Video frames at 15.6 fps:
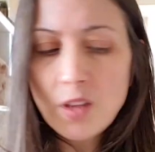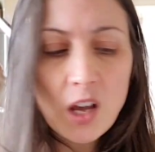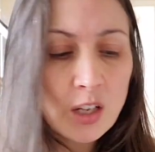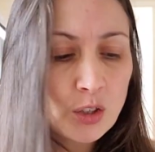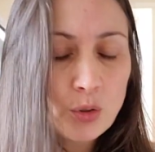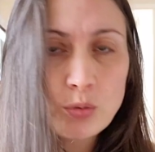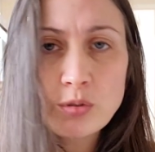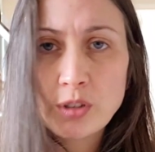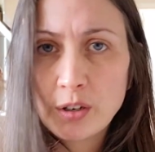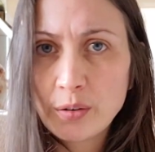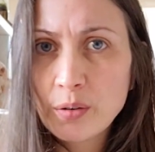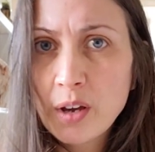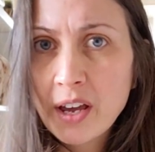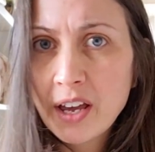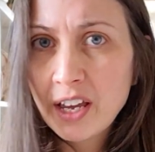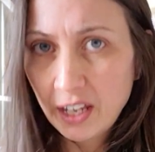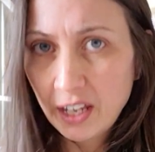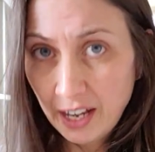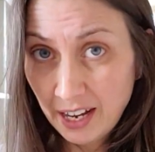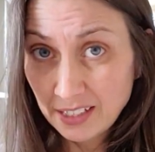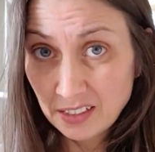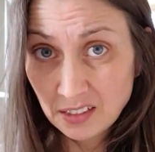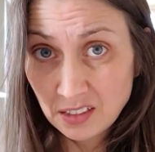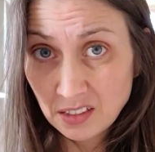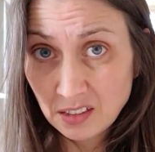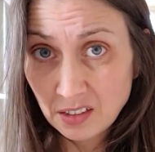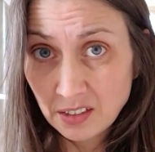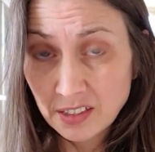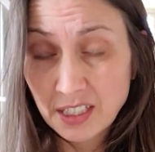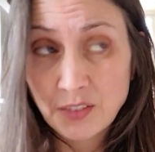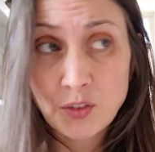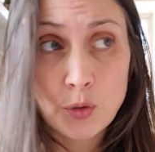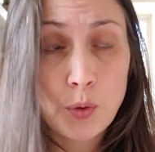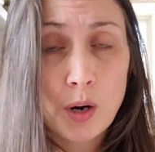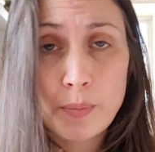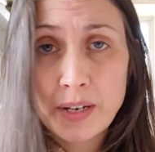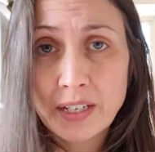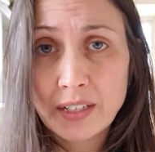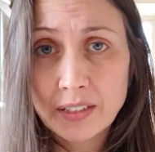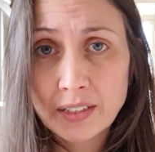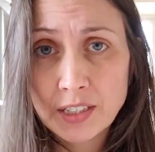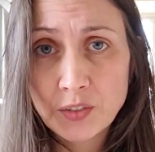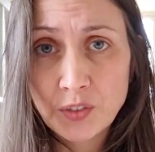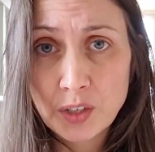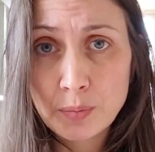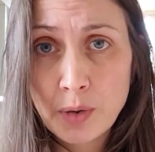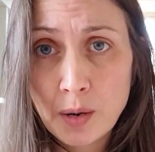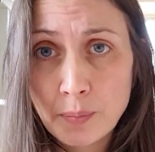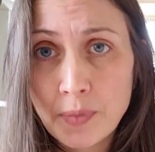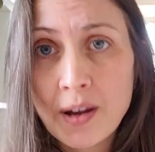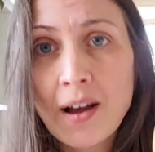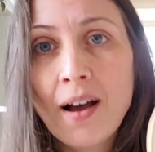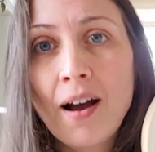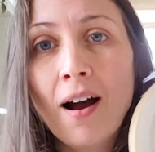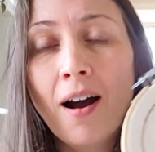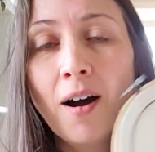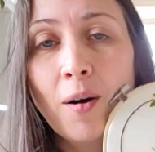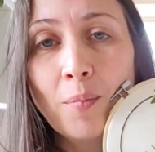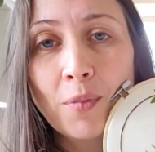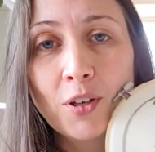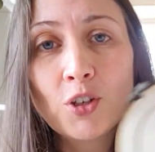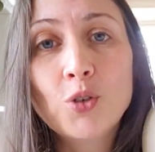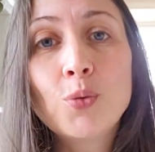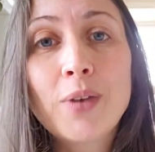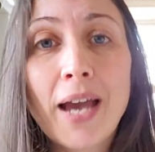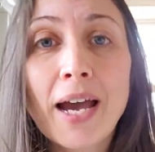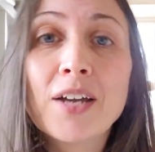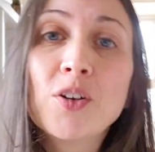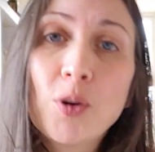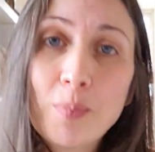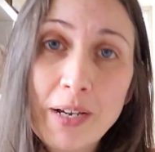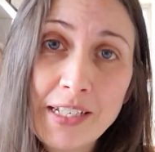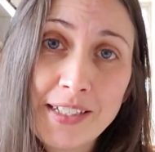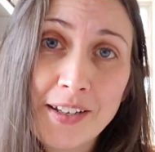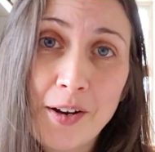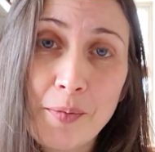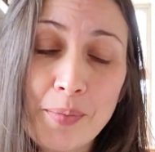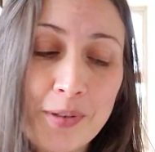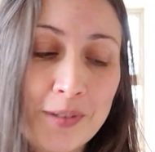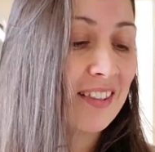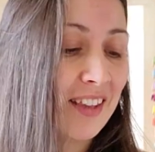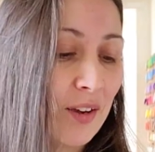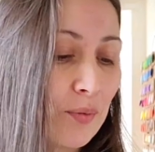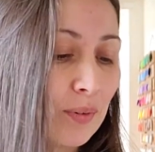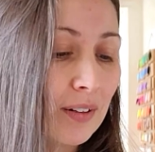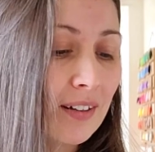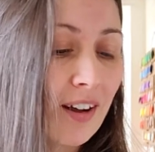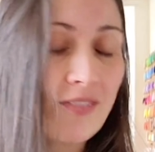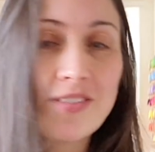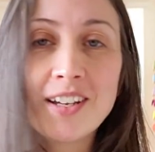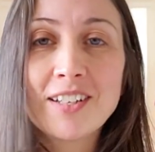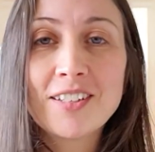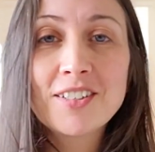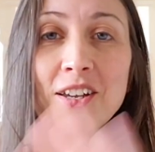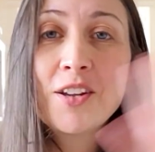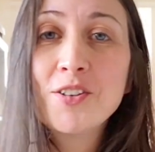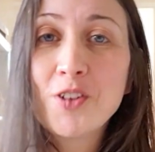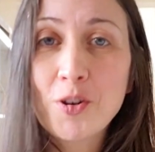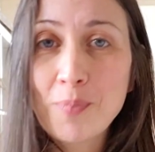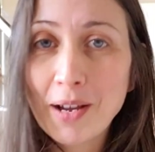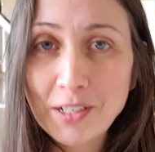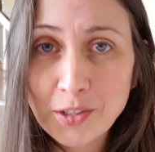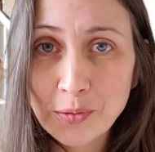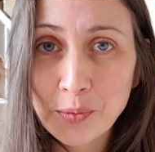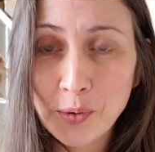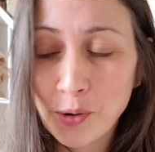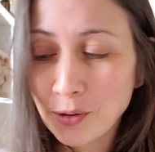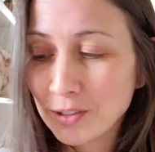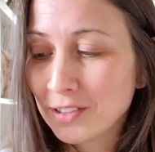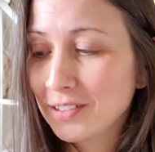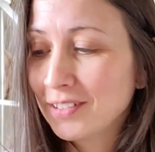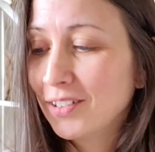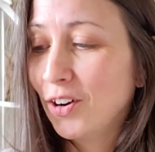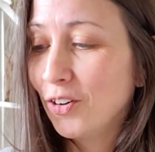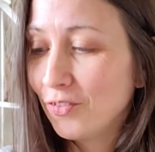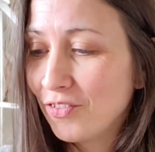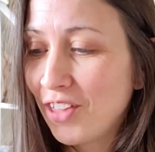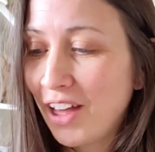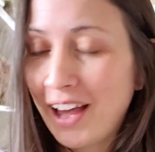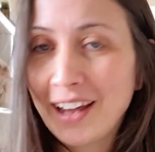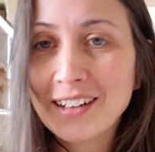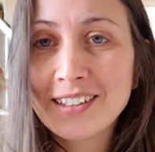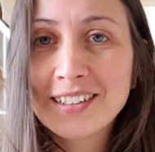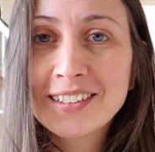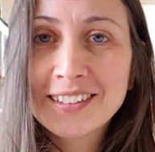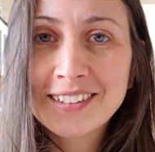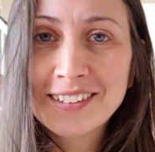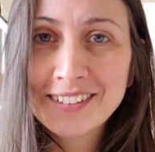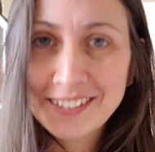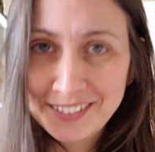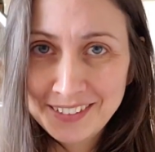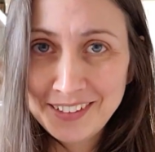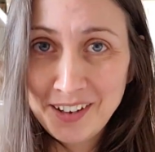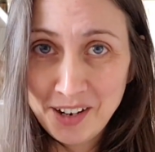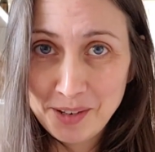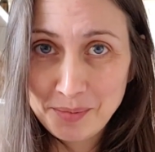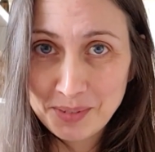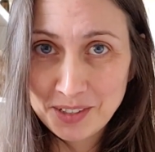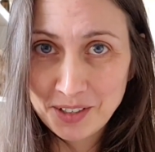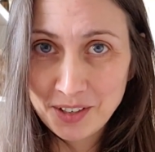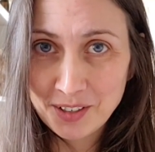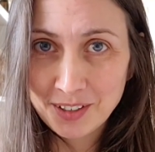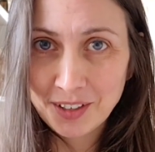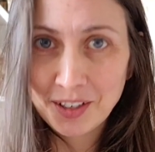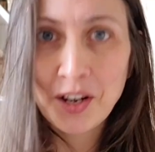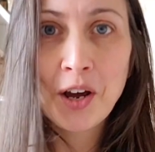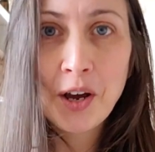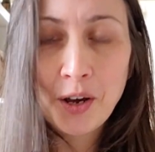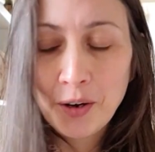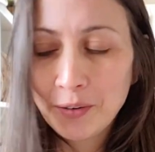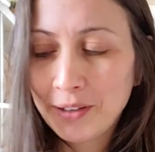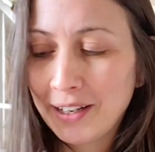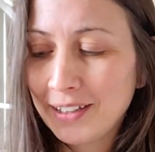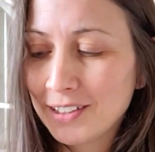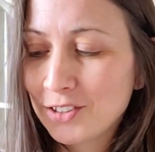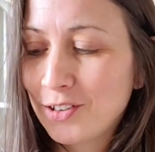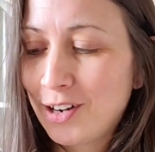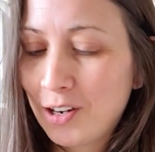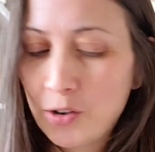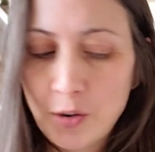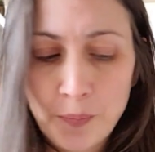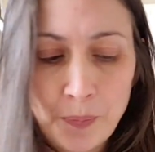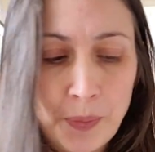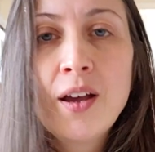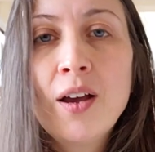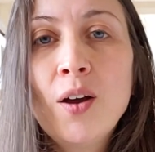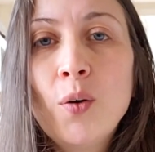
And also, as an aside, if you are making this for your mum, you cannot mess up. They will love it no matter what. Of that, I am certain. Okay, let's crack on.